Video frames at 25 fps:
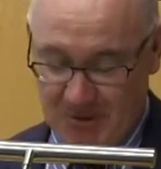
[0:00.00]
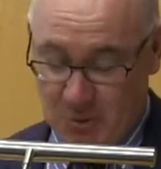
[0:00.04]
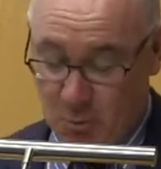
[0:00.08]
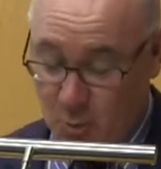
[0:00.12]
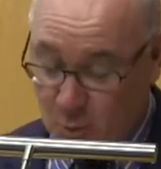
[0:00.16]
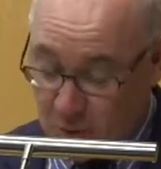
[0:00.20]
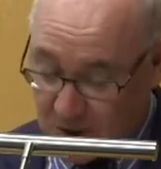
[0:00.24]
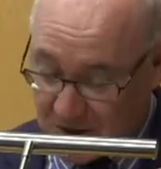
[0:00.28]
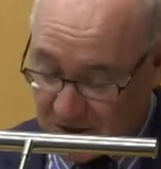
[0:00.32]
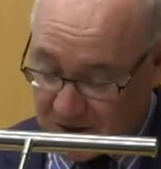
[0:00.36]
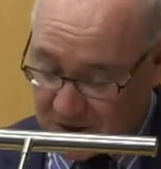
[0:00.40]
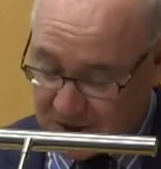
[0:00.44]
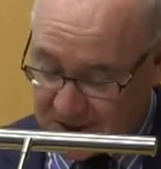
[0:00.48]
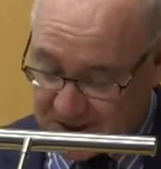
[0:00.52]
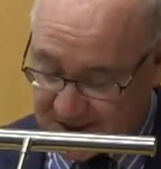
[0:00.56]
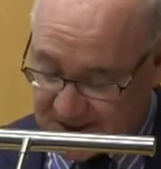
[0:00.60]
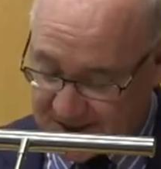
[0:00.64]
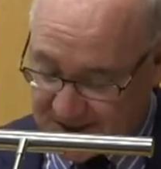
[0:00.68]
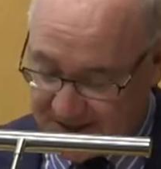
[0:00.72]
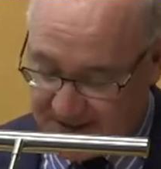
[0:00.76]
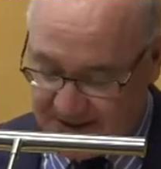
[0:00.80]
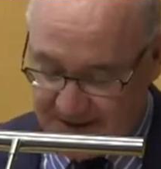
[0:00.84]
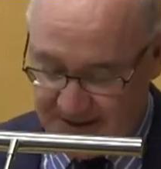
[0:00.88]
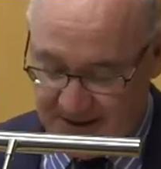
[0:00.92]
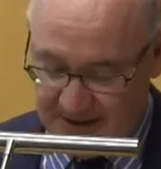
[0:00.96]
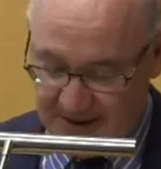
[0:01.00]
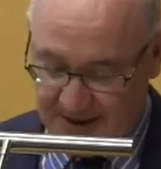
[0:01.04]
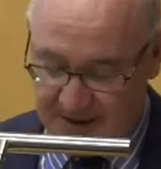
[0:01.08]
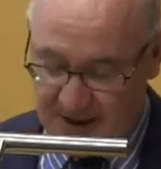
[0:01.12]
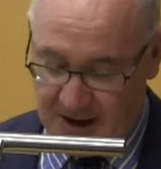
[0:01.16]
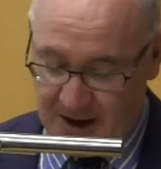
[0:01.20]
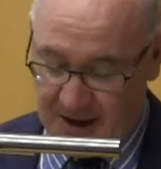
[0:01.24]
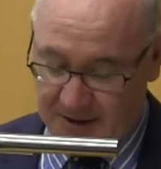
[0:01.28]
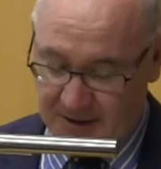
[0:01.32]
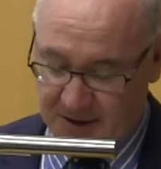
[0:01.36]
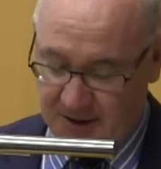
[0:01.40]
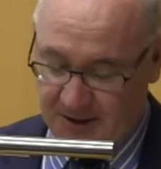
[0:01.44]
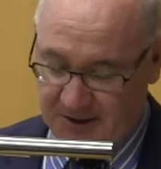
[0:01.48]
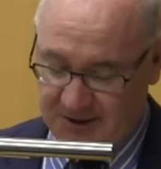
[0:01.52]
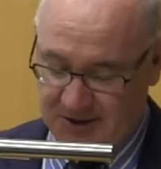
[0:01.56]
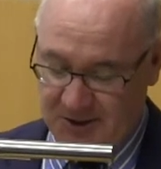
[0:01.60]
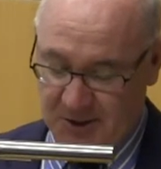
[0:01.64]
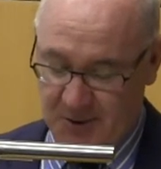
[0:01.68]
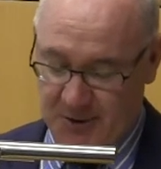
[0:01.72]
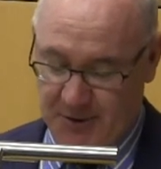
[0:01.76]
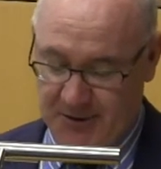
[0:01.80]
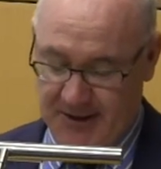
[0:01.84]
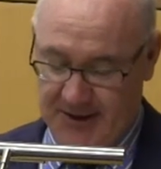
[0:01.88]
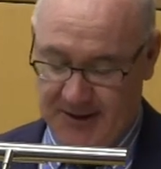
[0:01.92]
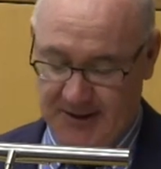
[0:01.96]
Worse, Kant
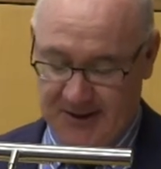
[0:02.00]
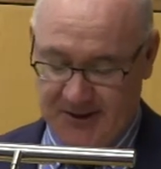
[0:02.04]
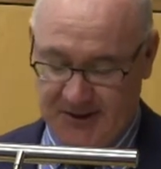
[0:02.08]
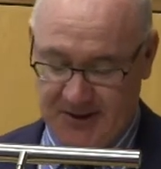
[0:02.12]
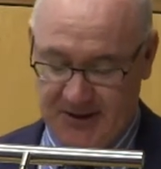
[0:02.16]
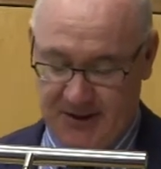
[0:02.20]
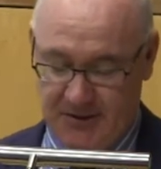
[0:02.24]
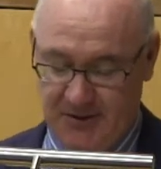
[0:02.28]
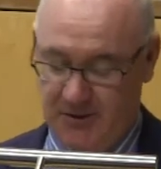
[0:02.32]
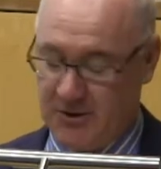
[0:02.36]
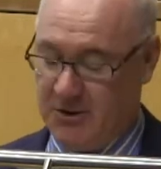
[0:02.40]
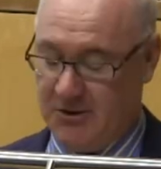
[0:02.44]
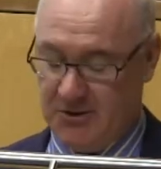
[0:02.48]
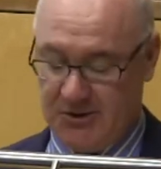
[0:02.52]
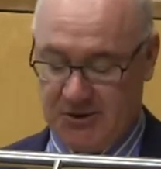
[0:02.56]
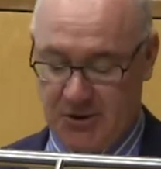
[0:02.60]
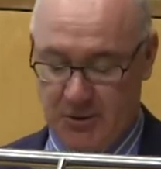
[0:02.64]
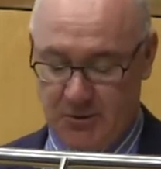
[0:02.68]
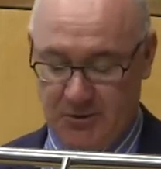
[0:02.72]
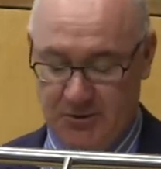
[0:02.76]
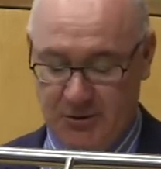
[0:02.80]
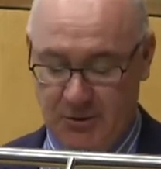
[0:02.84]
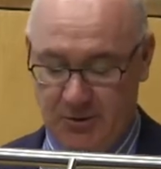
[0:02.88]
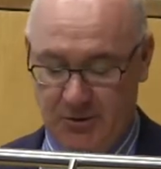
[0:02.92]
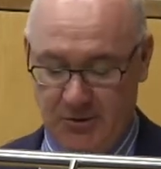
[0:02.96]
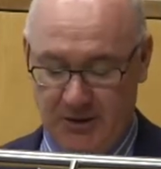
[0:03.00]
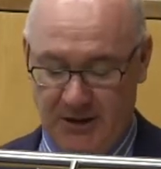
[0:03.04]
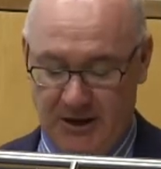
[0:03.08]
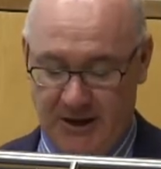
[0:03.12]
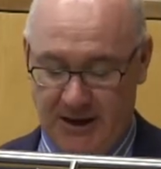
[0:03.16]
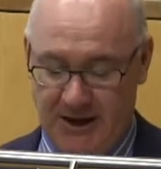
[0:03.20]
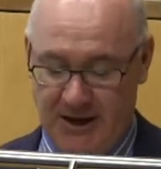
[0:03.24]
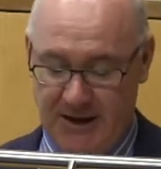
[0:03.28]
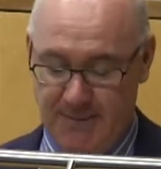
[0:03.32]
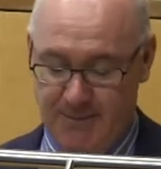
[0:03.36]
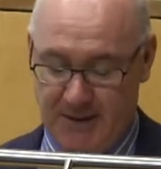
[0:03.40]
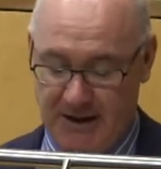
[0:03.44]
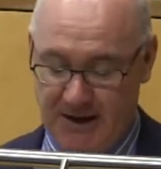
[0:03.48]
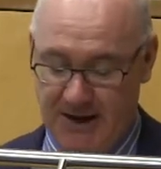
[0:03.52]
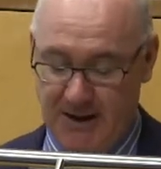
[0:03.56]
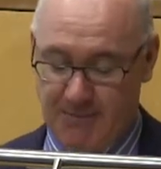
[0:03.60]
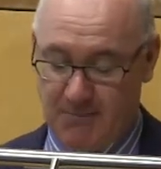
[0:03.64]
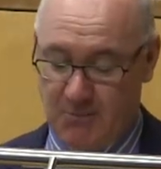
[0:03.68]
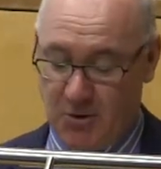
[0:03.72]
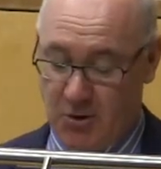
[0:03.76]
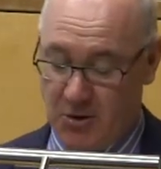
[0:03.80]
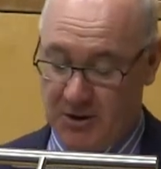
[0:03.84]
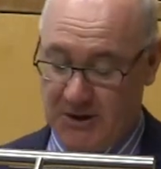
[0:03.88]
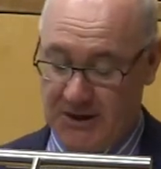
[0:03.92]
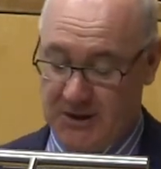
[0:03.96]
also thinks that those who do lie
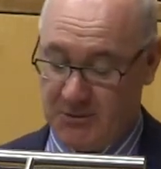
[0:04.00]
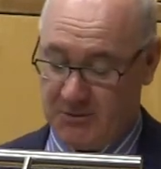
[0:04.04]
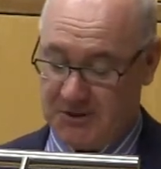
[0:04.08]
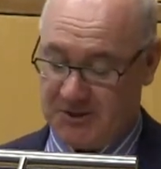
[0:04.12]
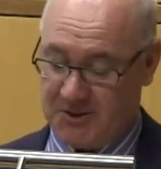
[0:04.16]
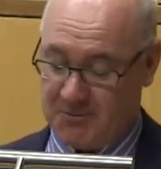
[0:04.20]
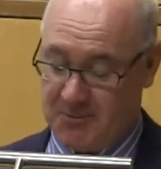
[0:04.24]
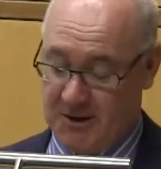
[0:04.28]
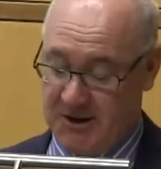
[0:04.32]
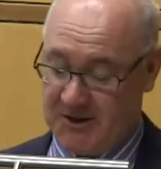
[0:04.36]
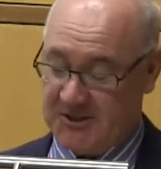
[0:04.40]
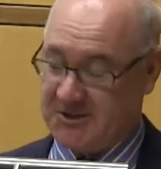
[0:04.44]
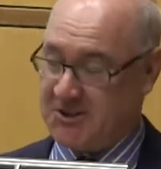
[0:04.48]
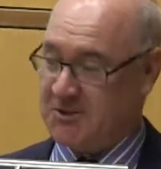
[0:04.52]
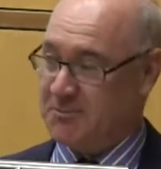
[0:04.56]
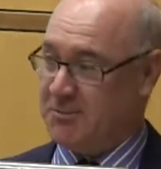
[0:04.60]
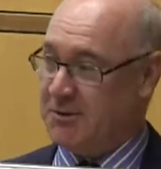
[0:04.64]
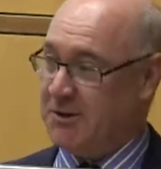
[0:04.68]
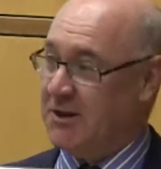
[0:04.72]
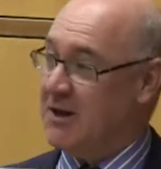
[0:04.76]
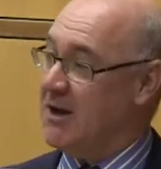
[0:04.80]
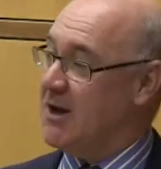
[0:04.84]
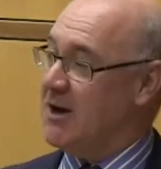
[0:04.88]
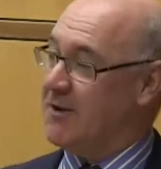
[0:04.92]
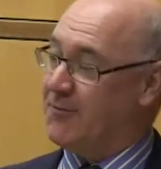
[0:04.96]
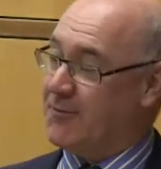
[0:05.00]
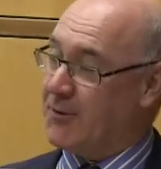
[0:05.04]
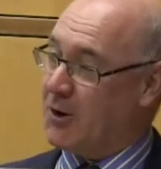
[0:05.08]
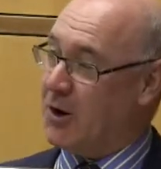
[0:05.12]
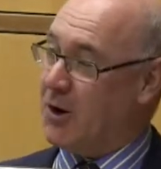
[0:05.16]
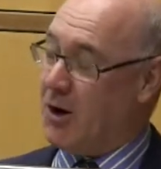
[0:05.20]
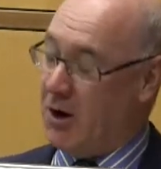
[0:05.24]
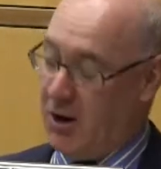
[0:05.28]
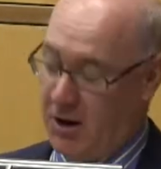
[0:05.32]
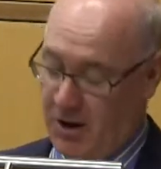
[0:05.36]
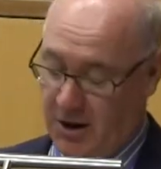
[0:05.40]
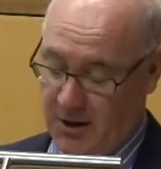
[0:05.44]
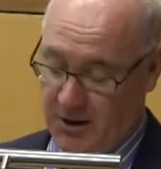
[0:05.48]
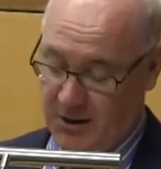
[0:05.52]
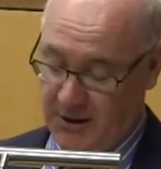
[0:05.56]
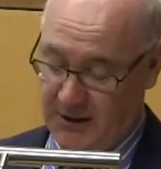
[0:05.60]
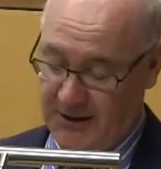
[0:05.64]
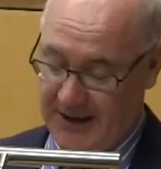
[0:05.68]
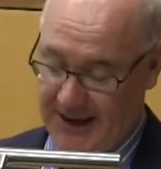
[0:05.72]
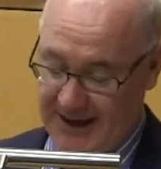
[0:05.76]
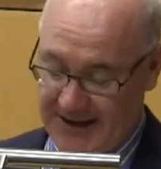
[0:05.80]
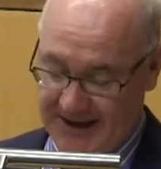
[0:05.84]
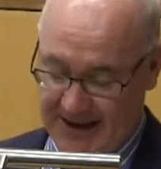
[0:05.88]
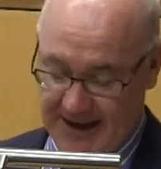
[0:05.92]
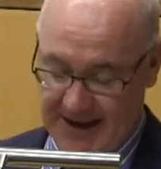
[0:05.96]
become morally responsible for
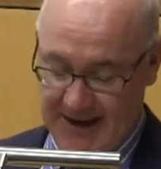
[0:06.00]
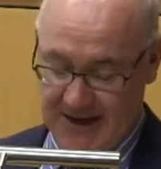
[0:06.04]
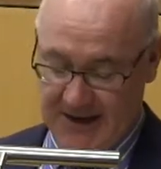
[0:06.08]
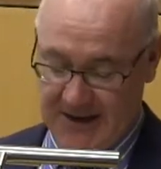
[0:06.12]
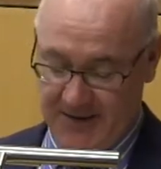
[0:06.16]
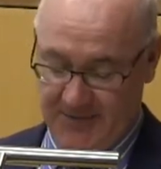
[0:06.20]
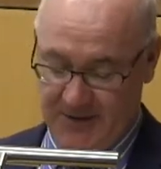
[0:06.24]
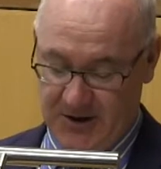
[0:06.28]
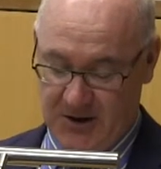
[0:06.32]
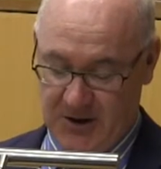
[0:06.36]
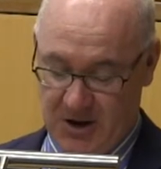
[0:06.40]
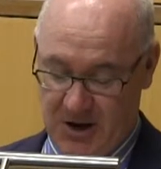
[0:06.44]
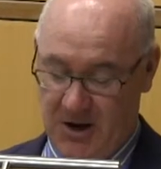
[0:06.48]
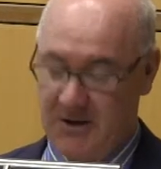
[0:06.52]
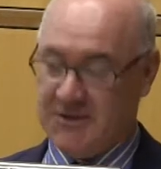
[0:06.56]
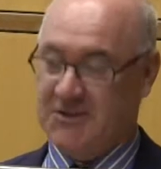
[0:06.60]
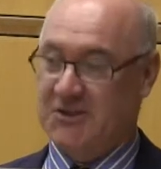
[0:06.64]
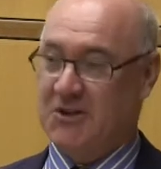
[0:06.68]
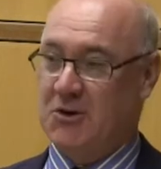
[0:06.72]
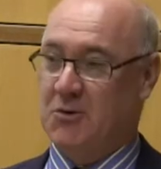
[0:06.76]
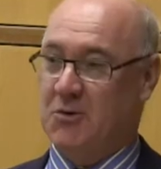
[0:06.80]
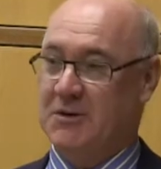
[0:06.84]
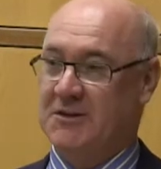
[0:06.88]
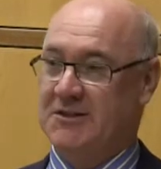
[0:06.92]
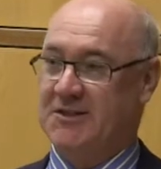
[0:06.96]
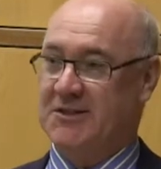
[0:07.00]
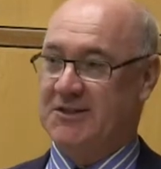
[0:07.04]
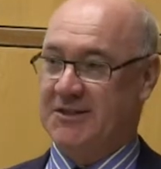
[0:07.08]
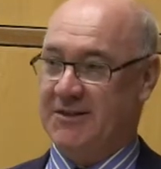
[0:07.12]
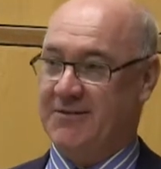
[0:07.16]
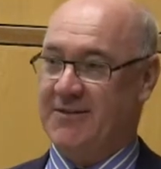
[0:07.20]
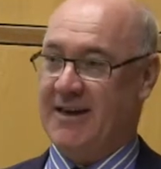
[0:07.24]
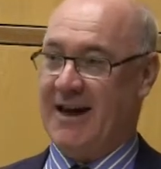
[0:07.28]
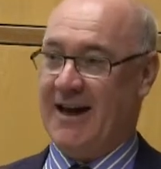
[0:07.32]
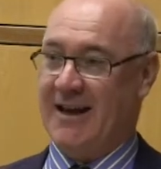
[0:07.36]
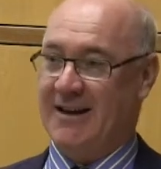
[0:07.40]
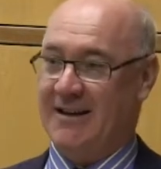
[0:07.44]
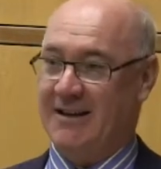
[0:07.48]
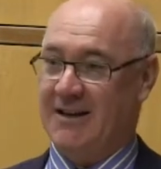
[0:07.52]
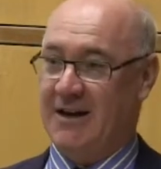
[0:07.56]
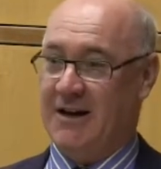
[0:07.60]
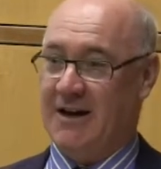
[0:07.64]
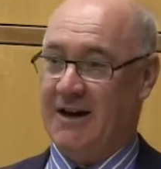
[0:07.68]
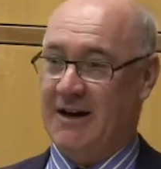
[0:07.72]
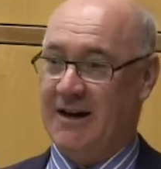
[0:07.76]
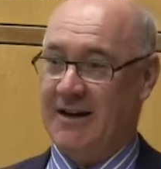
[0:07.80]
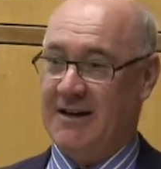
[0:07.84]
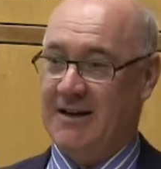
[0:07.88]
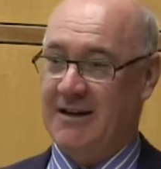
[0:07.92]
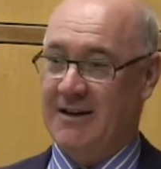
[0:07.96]
all and any of the consequences of that
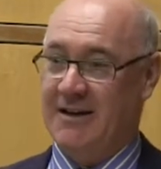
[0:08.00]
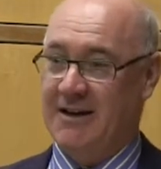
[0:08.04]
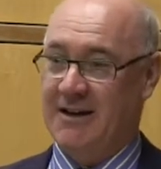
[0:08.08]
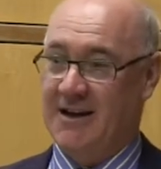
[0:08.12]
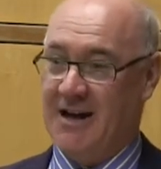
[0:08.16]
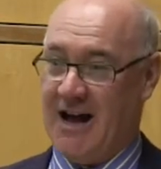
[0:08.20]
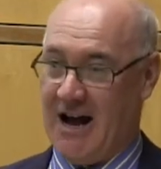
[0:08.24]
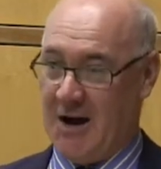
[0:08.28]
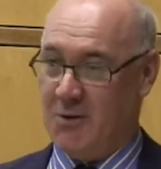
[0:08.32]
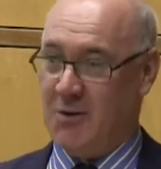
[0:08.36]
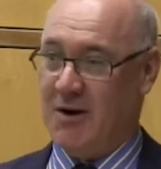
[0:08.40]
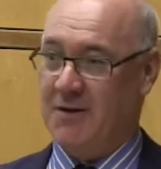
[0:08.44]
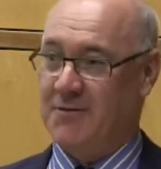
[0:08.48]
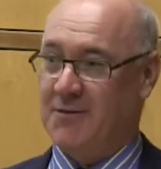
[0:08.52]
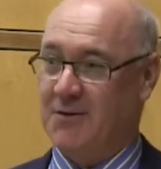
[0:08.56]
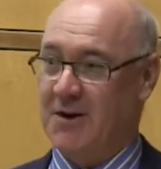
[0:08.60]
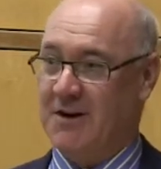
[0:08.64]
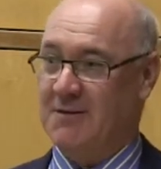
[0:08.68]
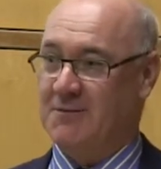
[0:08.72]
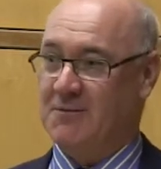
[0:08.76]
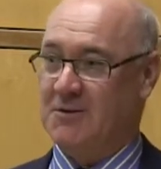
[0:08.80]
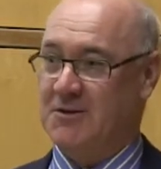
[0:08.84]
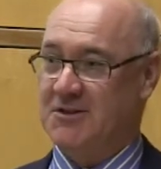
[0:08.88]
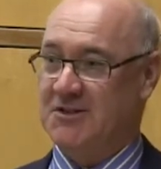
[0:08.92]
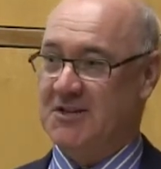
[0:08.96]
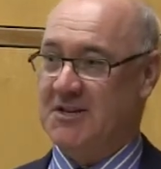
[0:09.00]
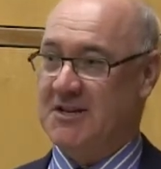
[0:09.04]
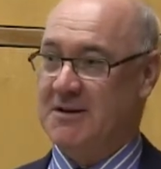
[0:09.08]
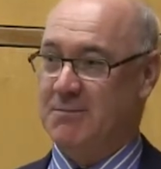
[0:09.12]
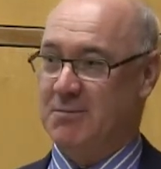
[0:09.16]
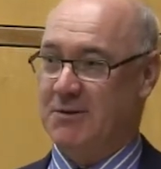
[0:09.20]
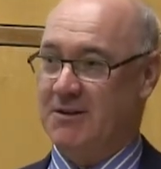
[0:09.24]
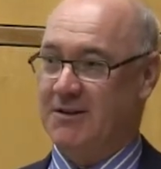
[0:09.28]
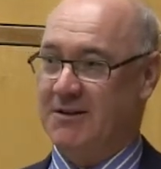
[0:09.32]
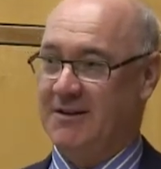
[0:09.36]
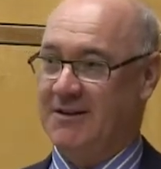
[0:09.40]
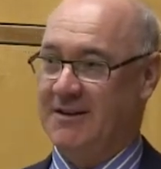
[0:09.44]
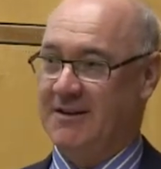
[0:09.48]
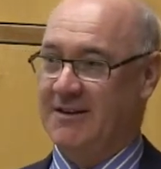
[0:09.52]
lie, however unforeseeable.